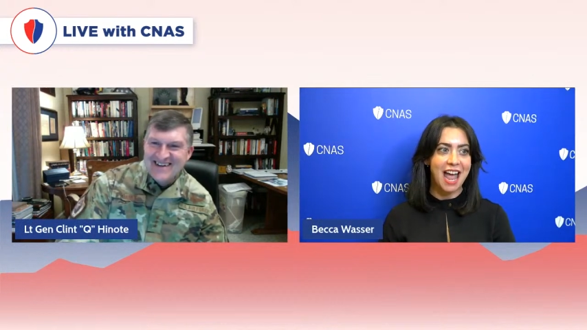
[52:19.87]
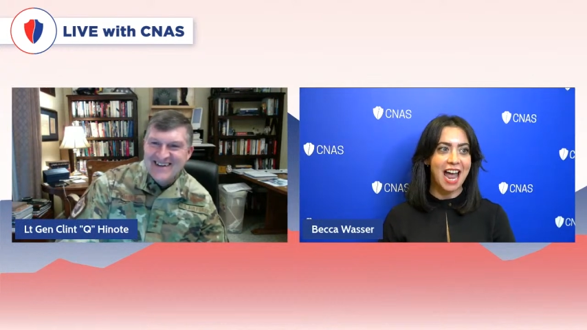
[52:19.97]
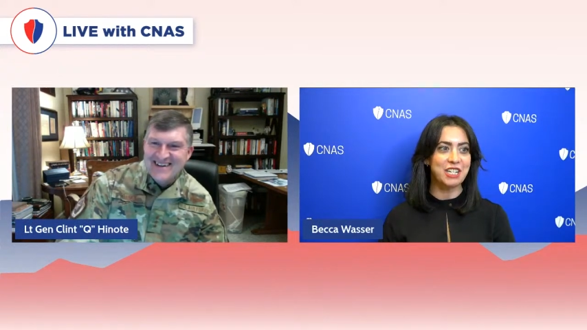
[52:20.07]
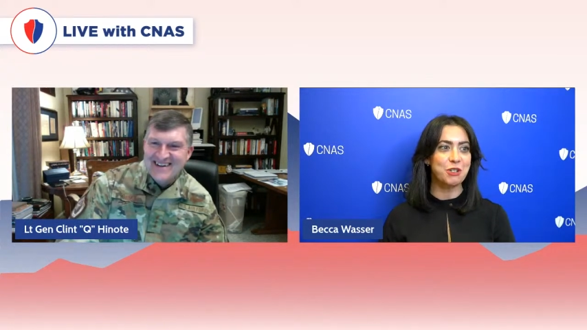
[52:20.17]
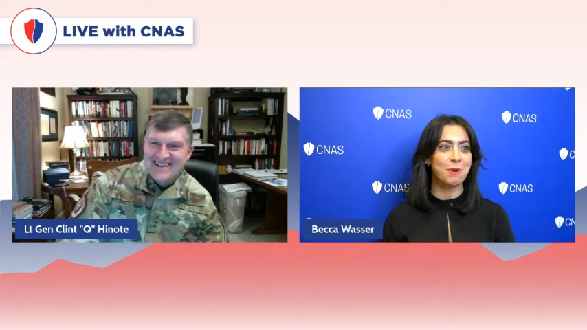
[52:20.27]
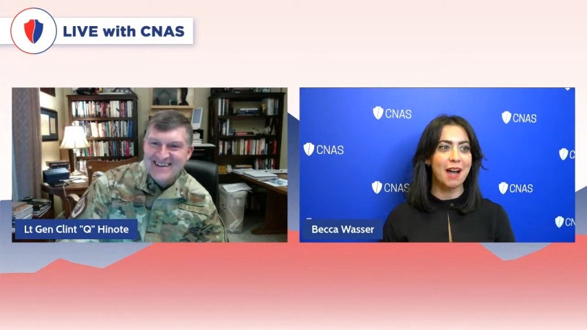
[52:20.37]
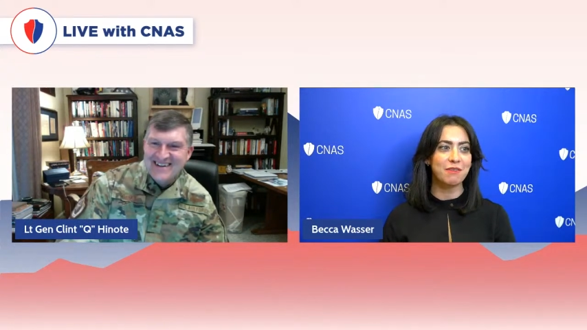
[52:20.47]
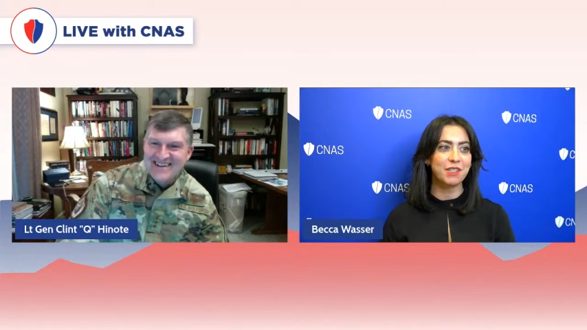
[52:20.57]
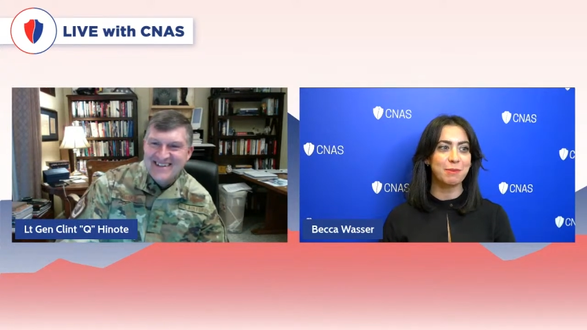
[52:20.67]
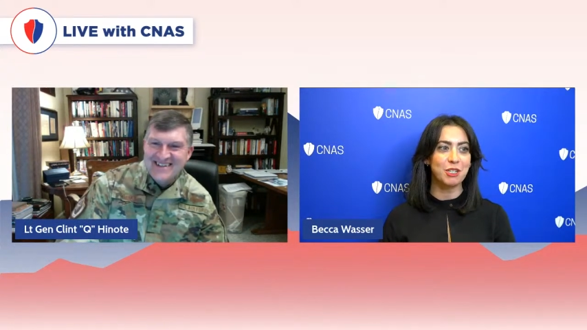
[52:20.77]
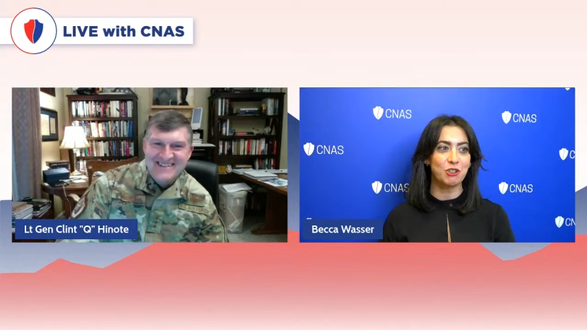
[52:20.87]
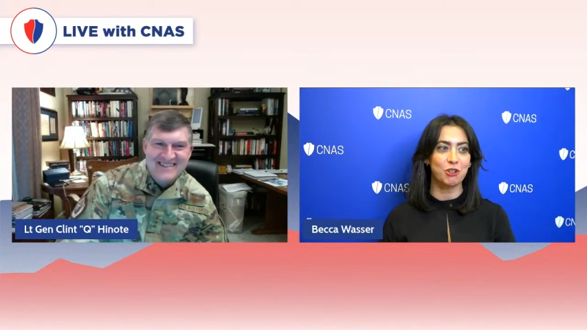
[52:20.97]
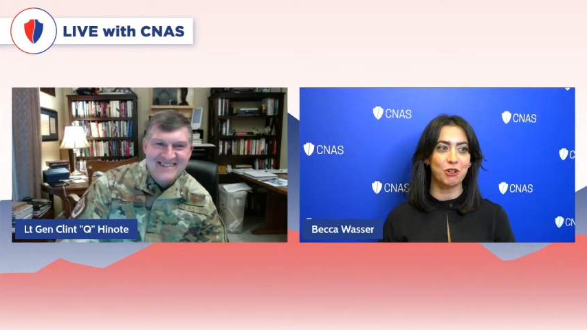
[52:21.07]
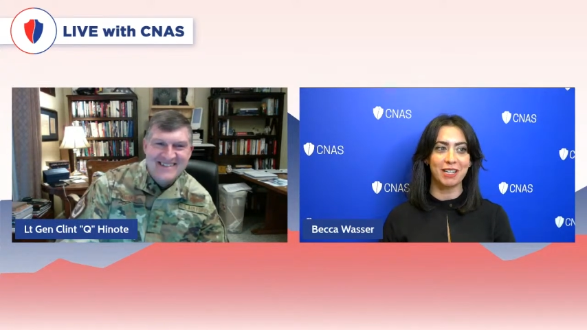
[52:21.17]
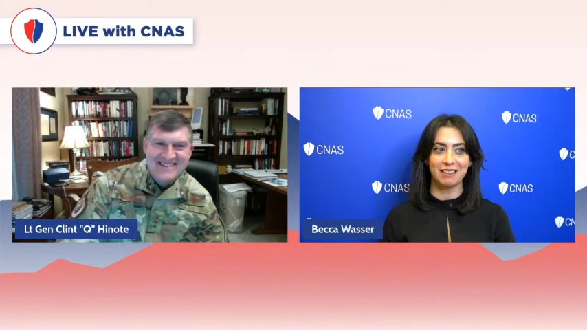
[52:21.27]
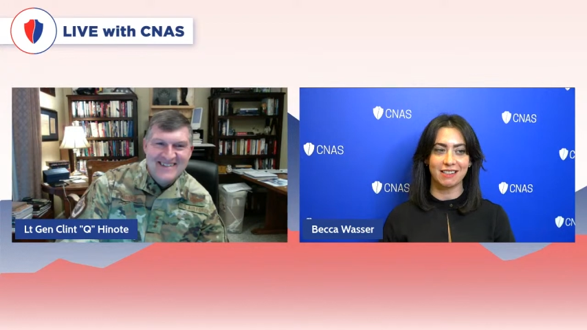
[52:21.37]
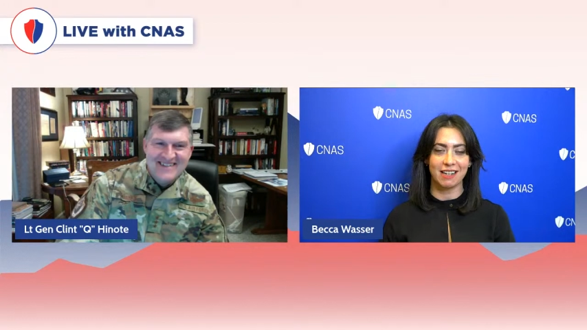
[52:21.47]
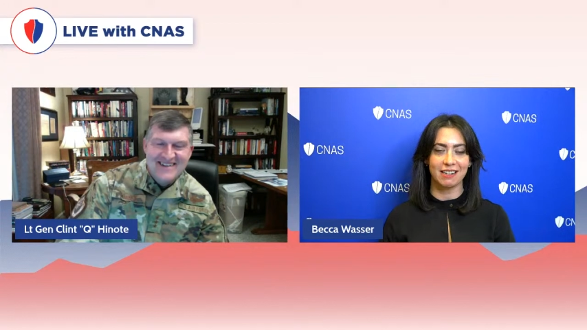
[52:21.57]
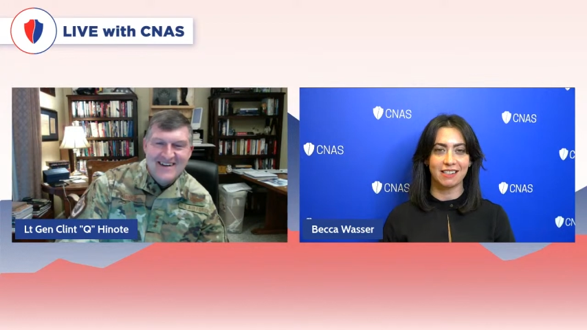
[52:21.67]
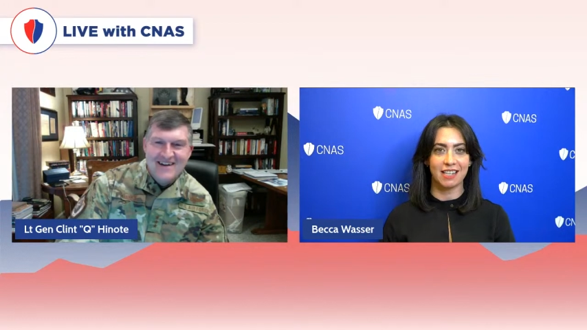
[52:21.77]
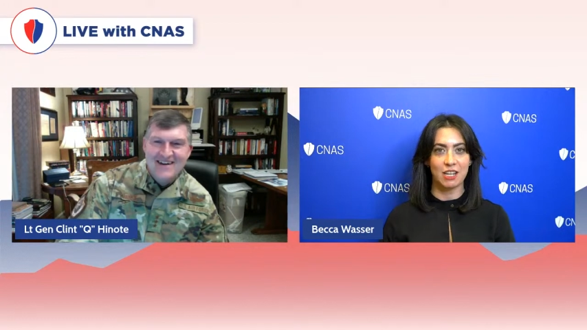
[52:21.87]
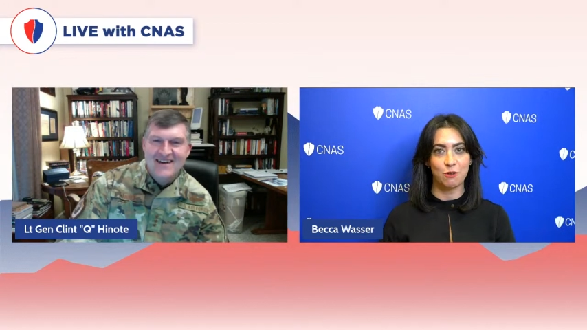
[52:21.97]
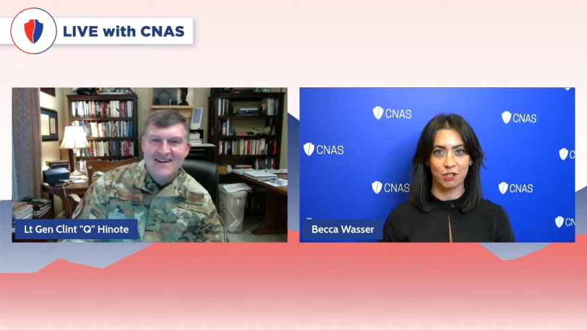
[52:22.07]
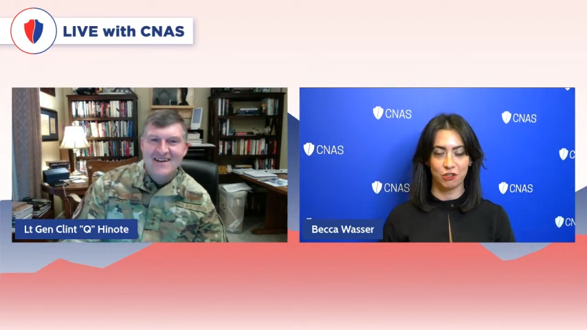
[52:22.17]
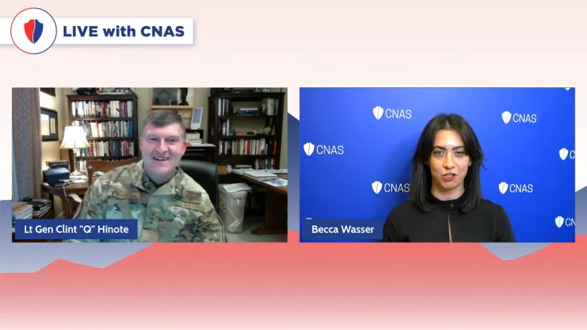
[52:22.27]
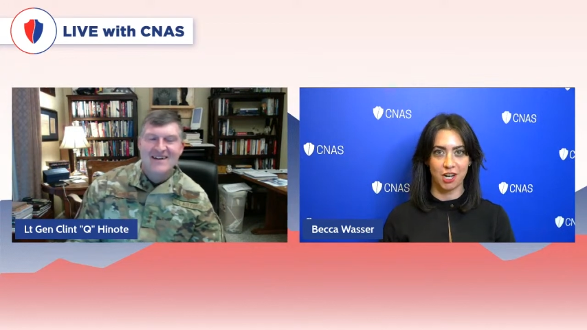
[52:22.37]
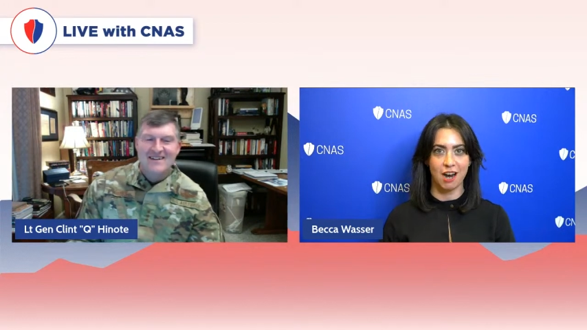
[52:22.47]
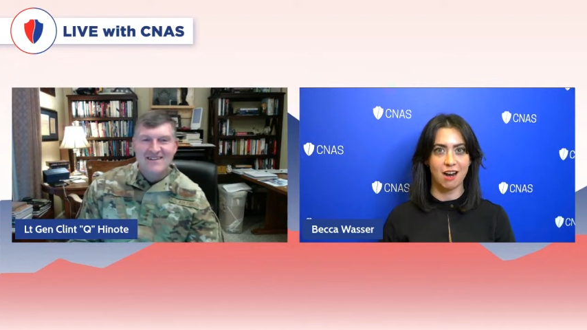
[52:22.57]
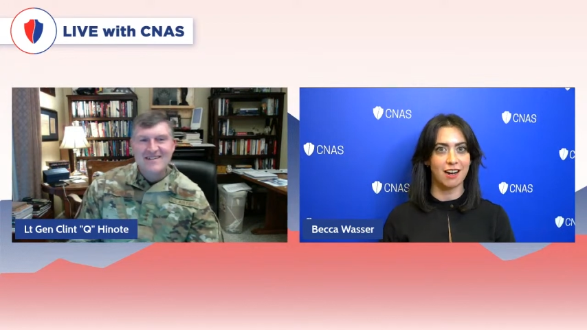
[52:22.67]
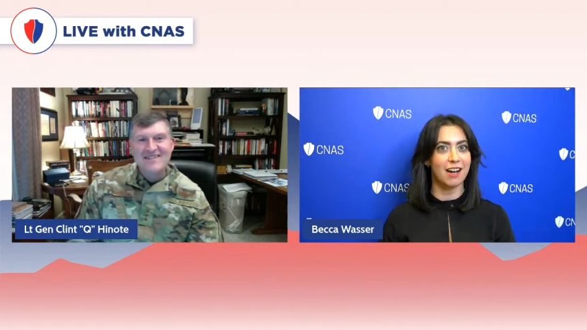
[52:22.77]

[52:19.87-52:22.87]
Speaker 1: And do you have some additional insights that you can share?